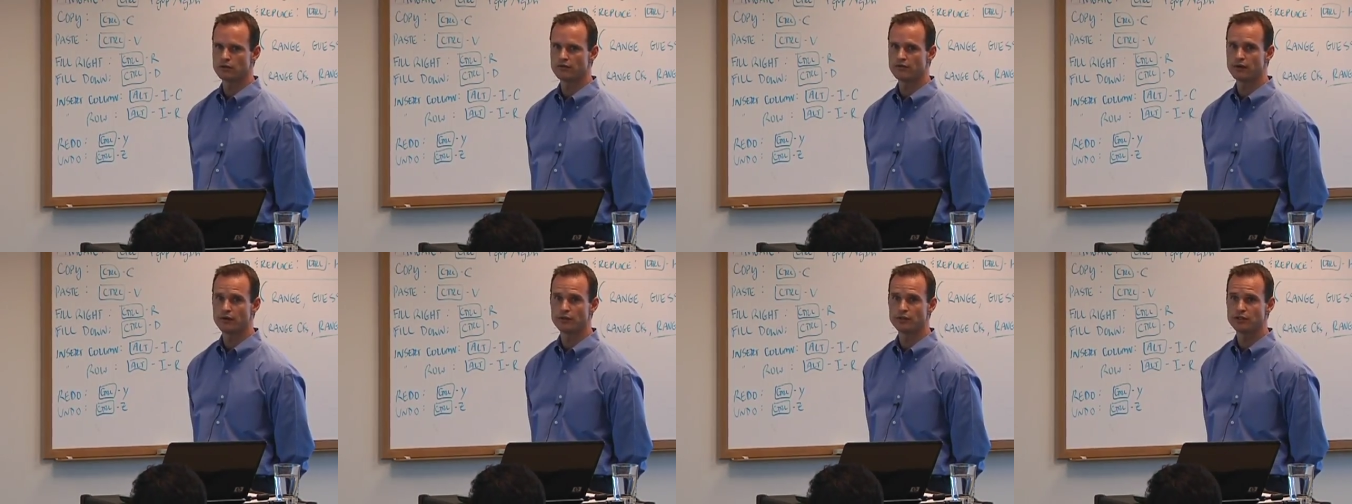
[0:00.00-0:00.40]

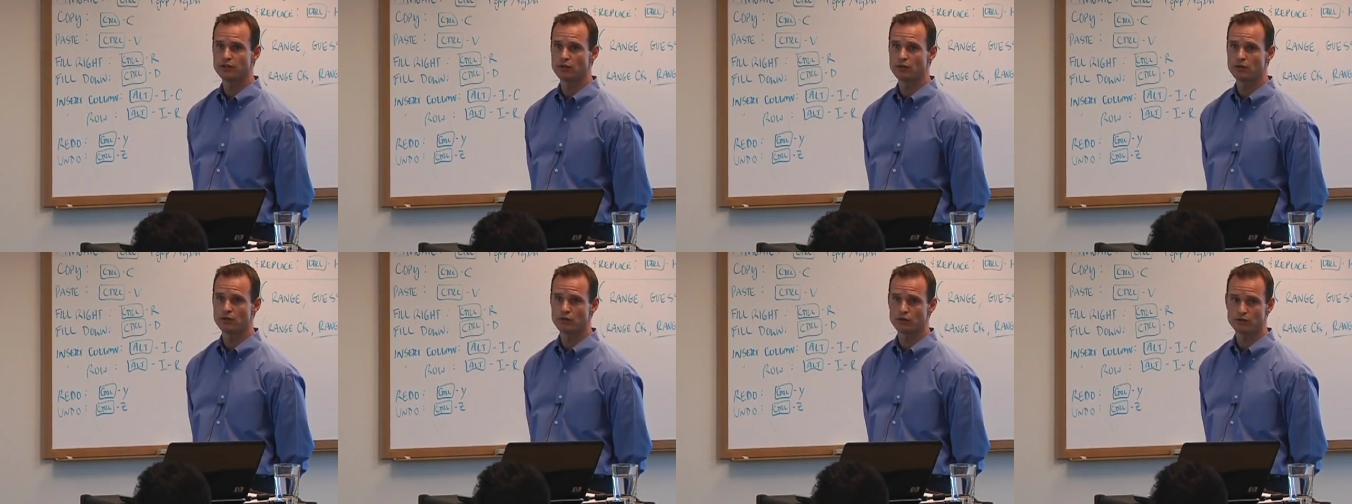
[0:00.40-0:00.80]
If our
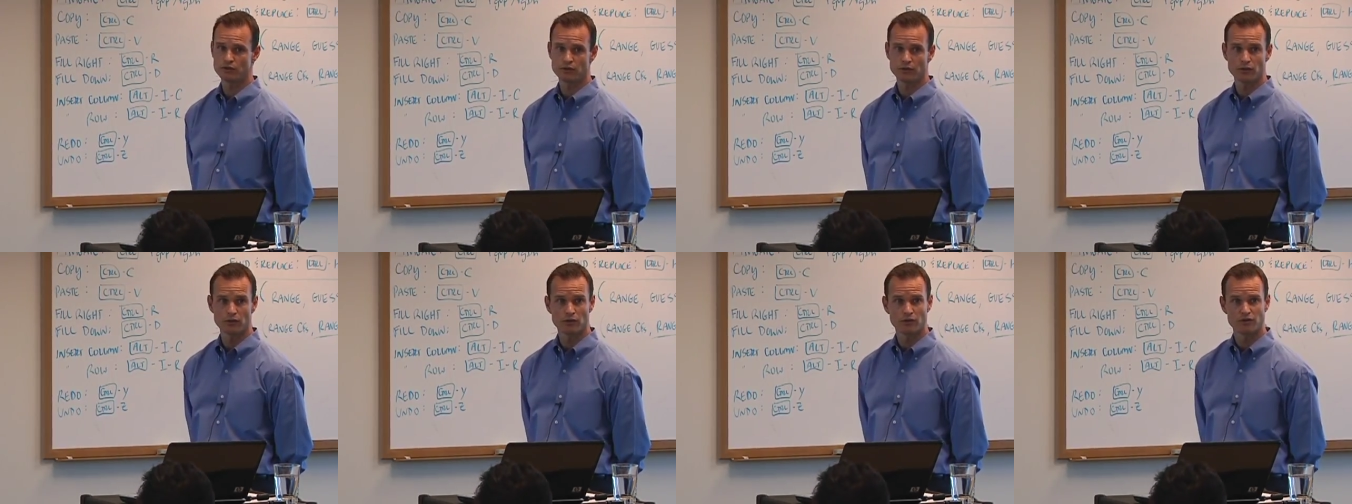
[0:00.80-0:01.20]
return
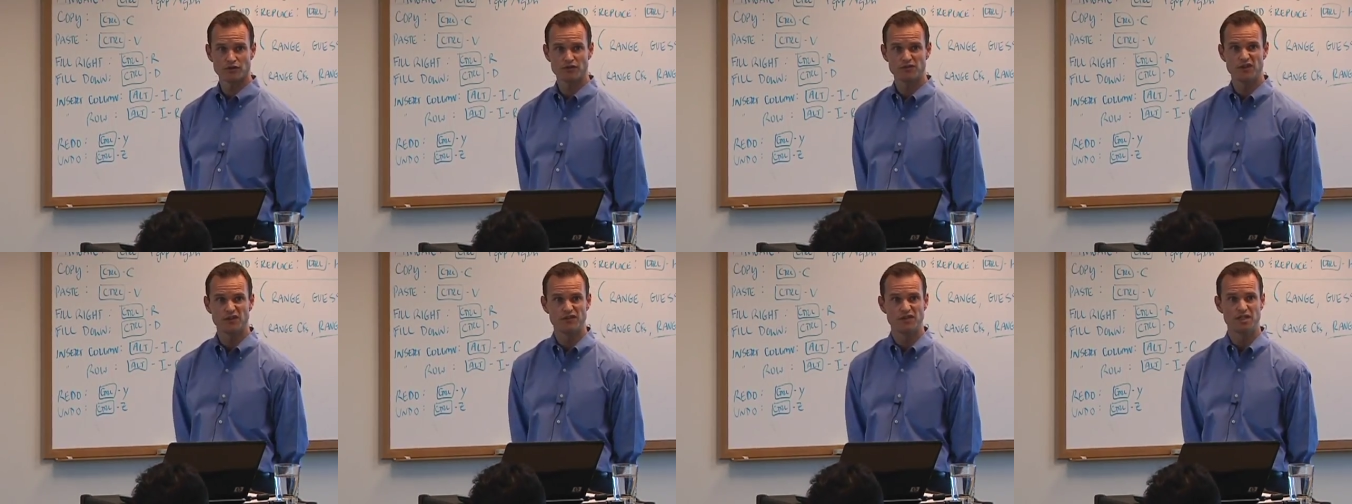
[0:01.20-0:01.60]
hurdle is
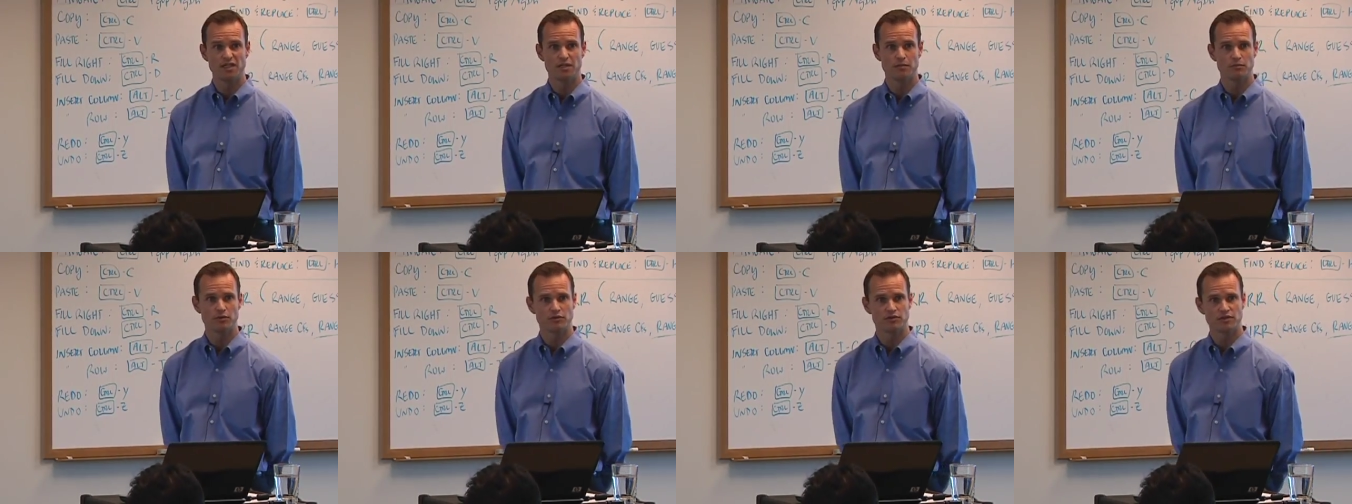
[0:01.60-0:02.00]

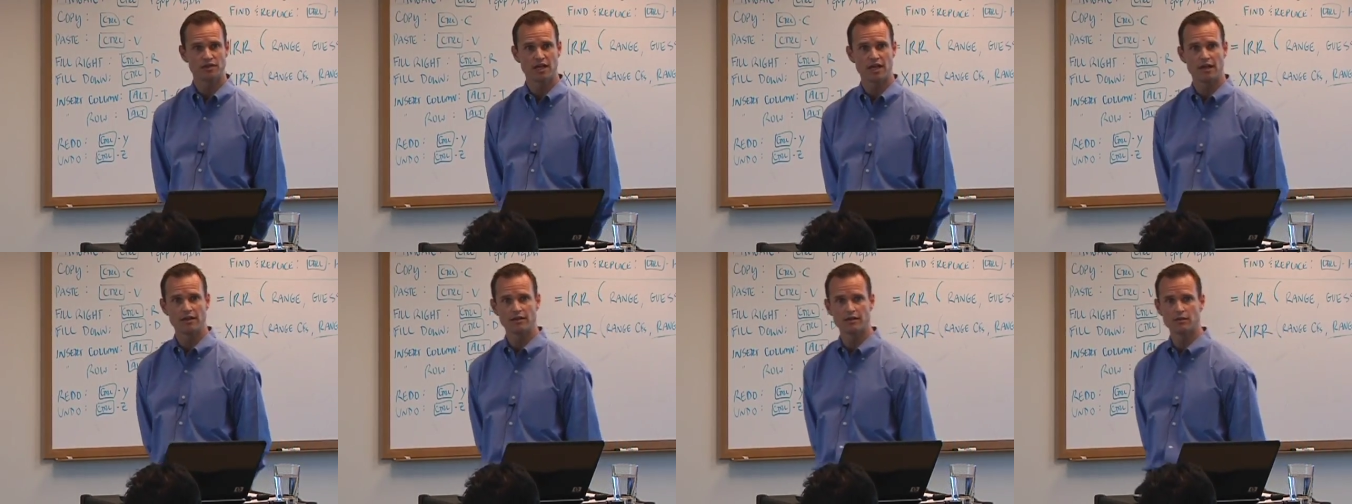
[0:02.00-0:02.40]

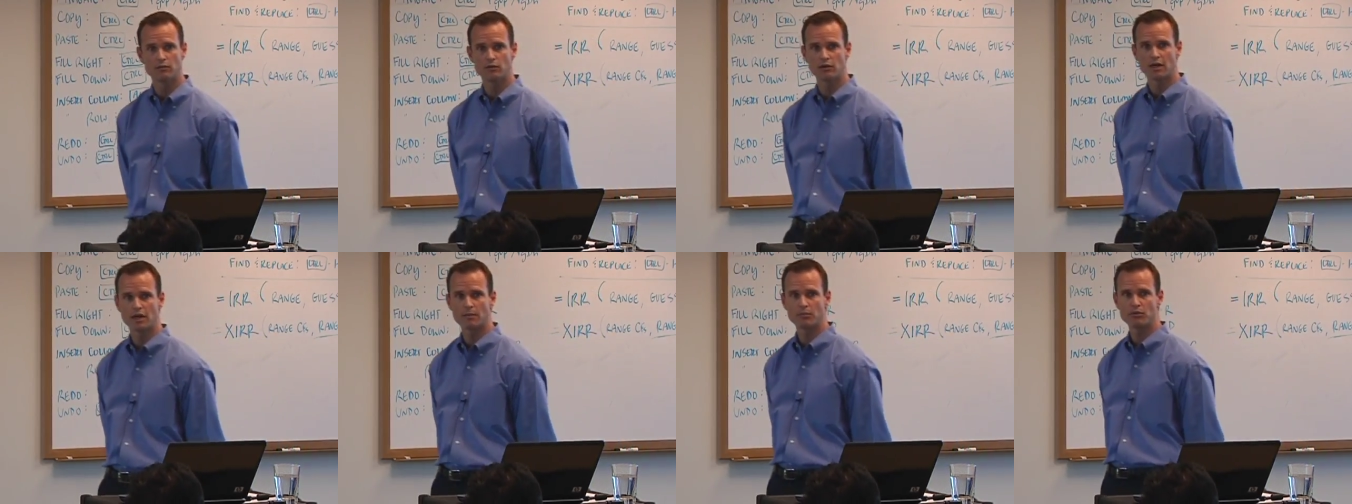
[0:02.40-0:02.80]
15%, then
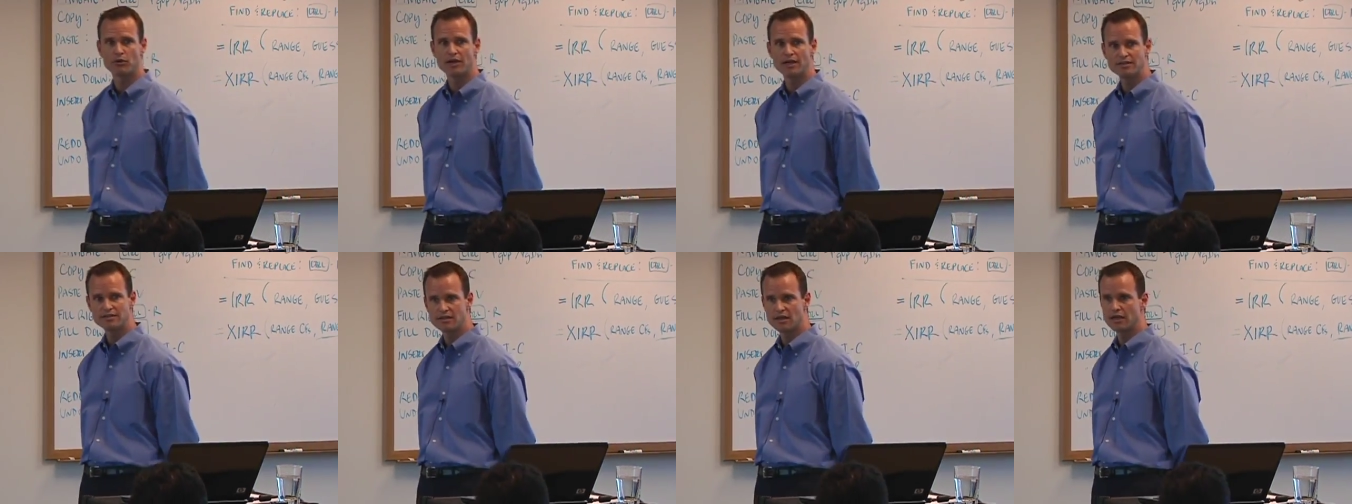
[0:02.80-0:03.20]
we're not
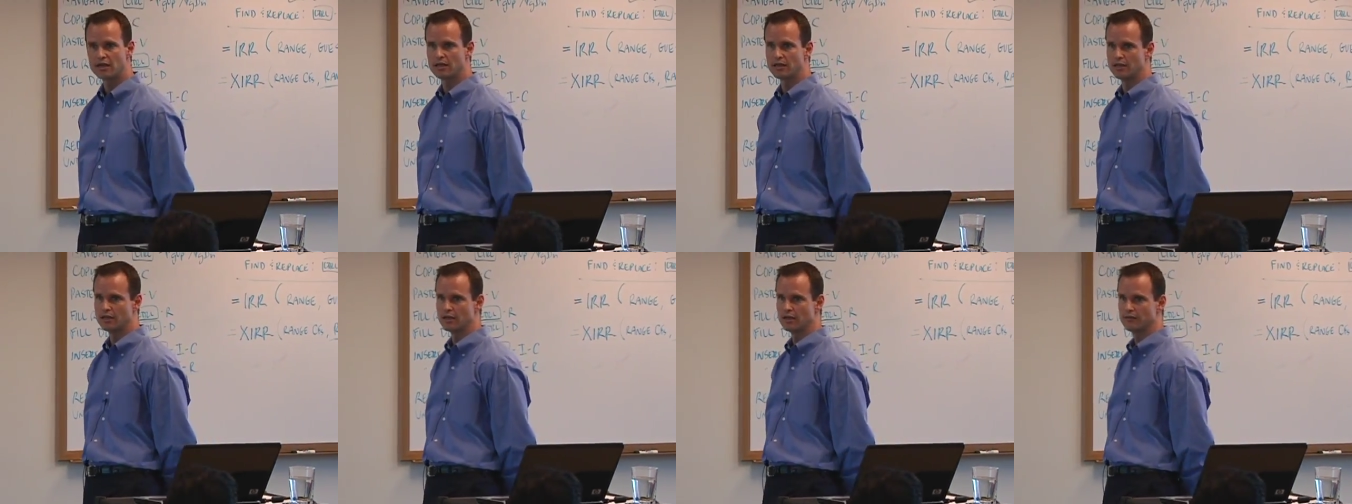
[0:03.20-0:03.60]
priced
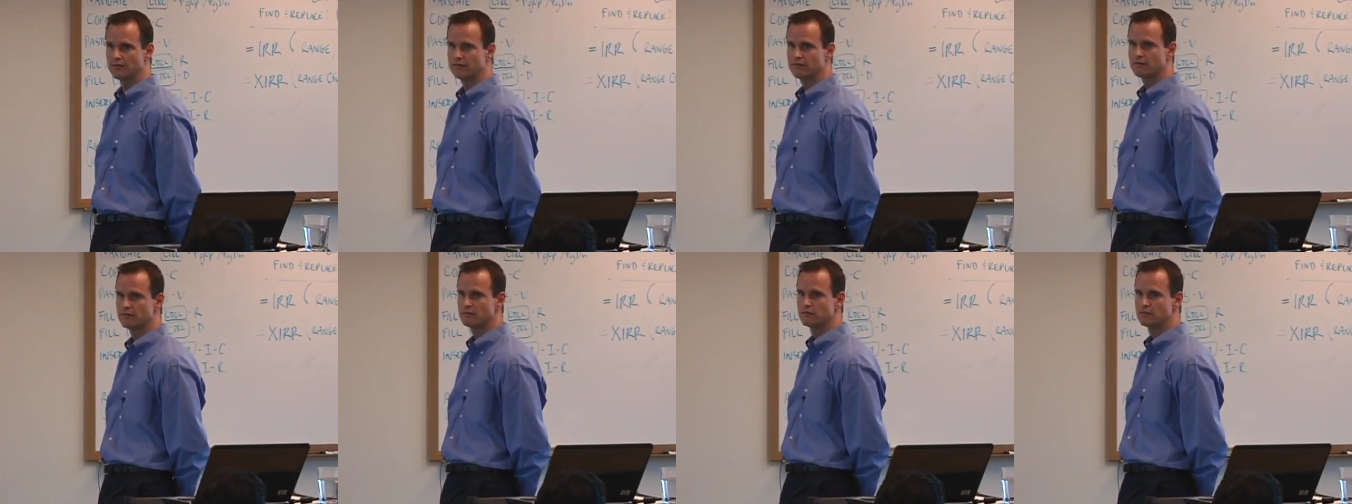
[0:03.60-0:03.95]
highly enough.